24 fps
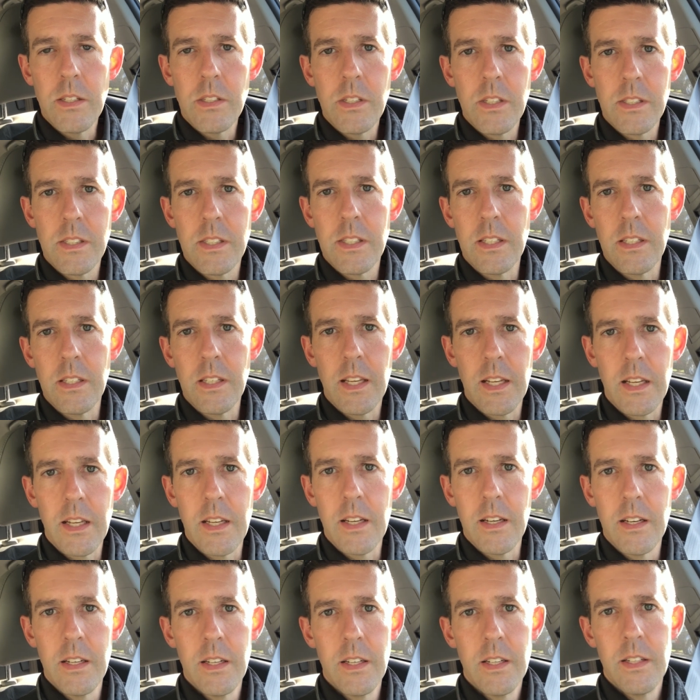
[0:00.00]
just in like
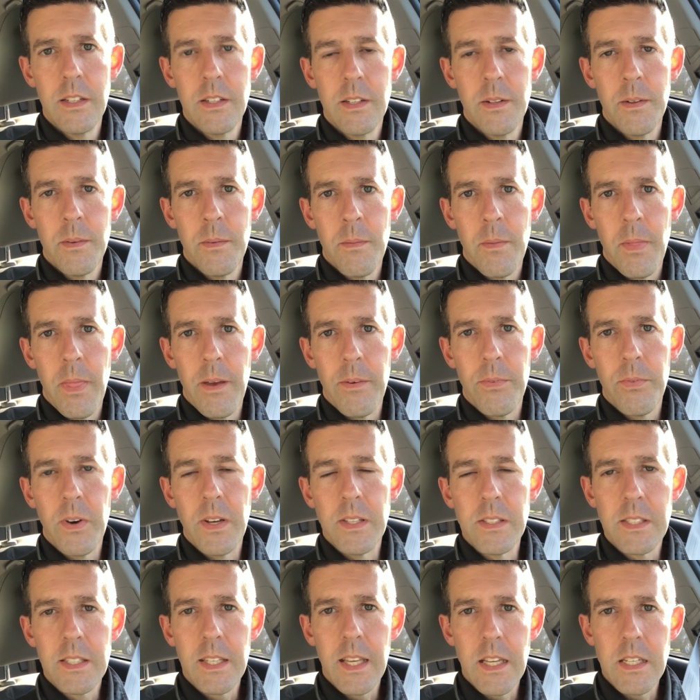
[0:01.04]
a
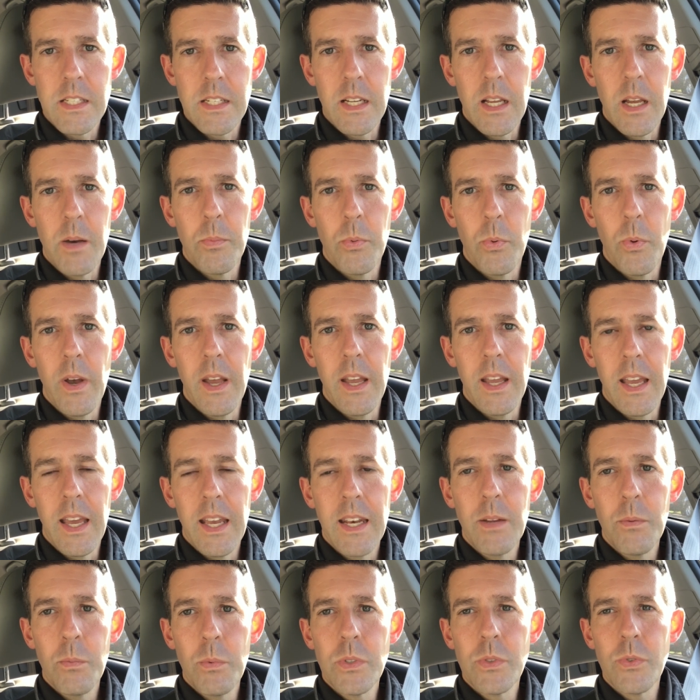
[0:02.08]
friend's catching up way.
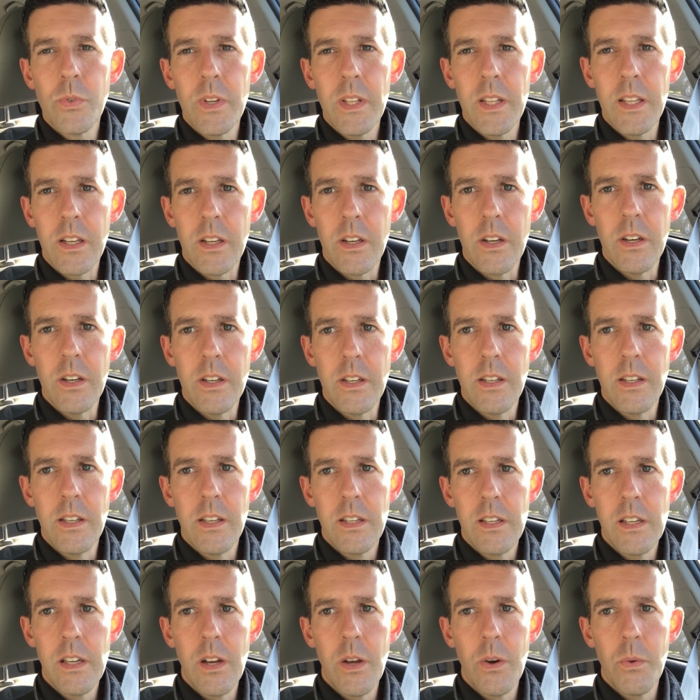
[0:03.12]
And it was really good.
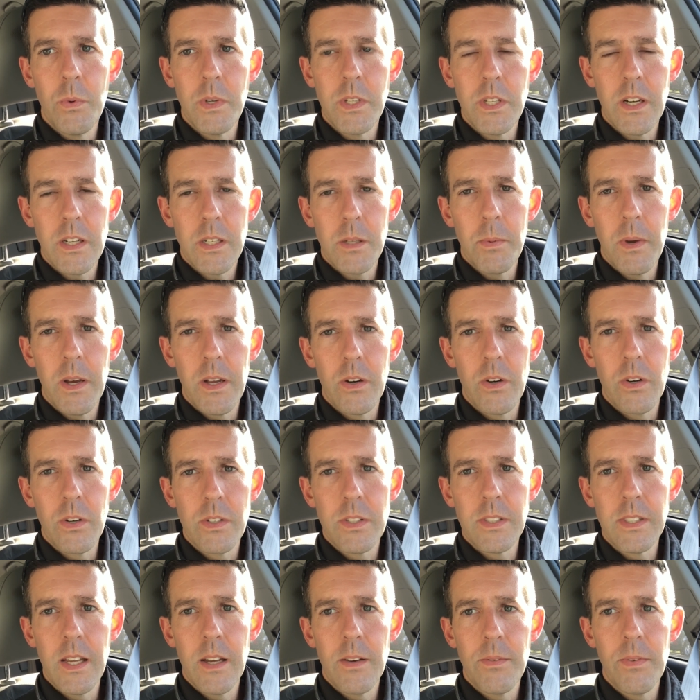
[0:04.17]
We talked about her
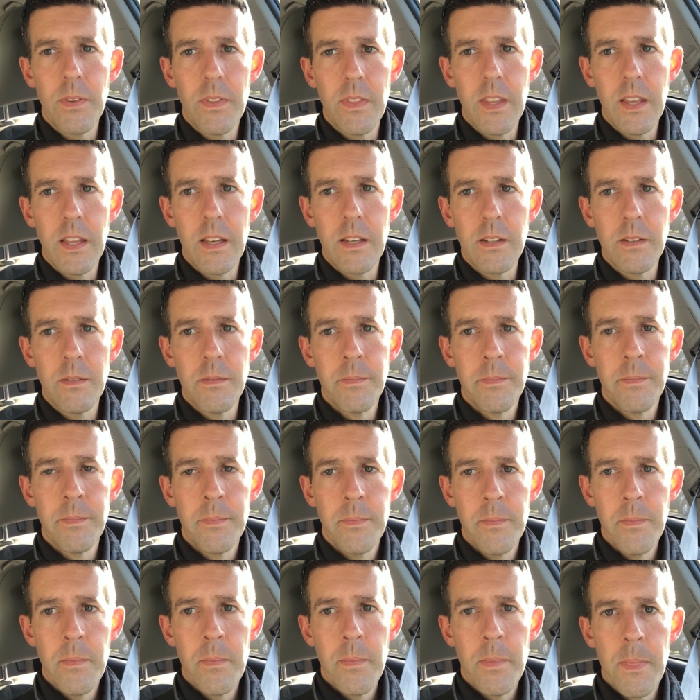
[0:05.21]
stuff, and then
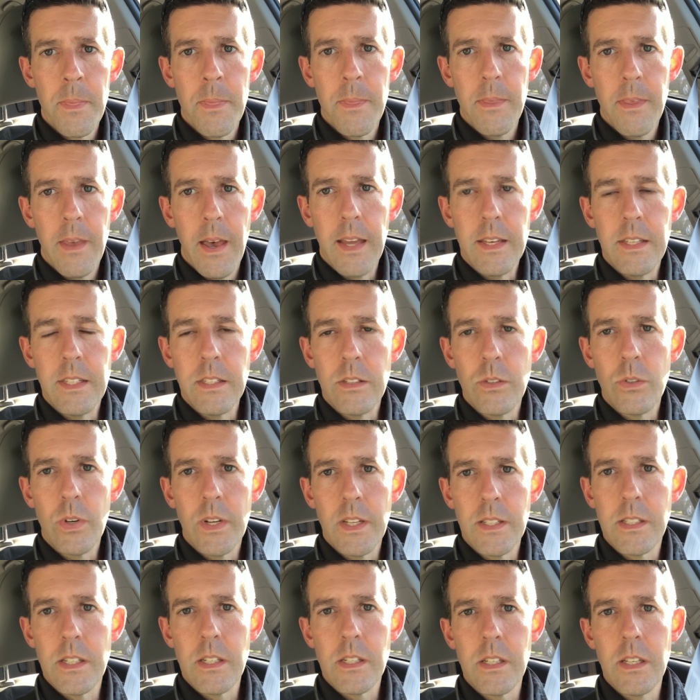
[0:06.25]
I did
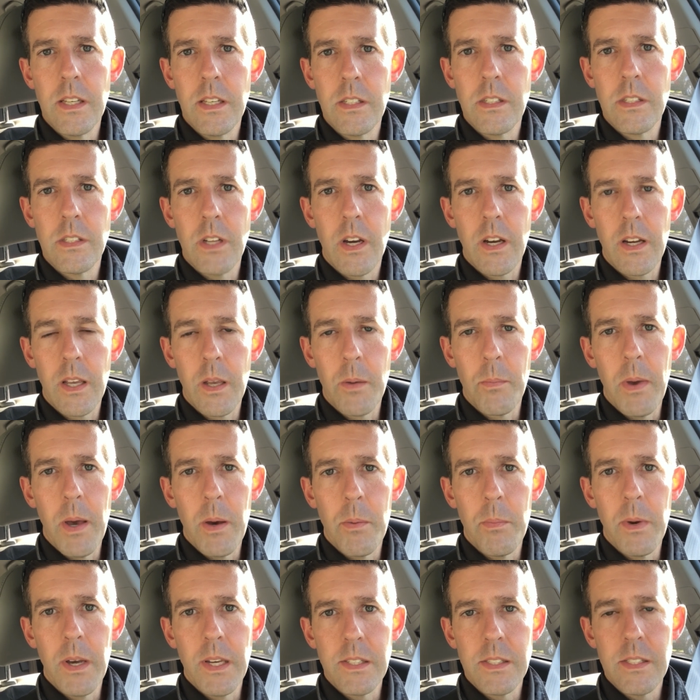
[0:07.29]
transition into talking about
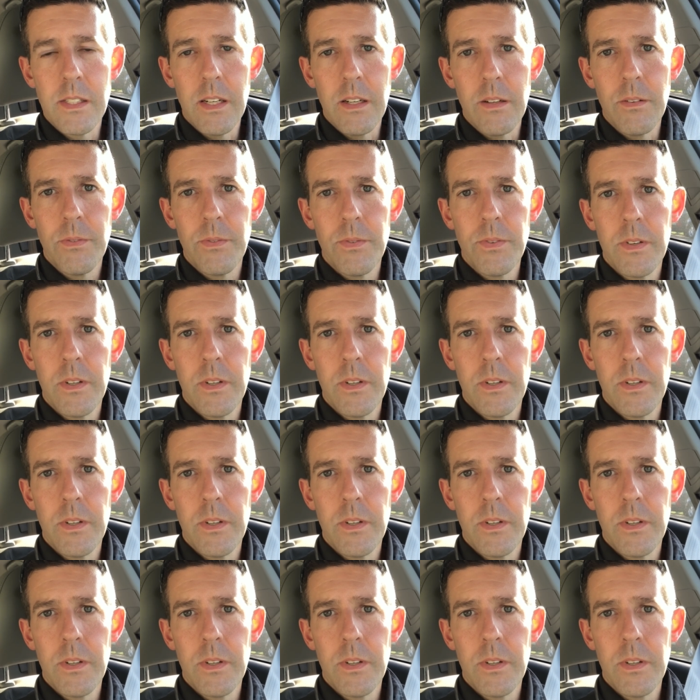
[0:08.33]
my stuff.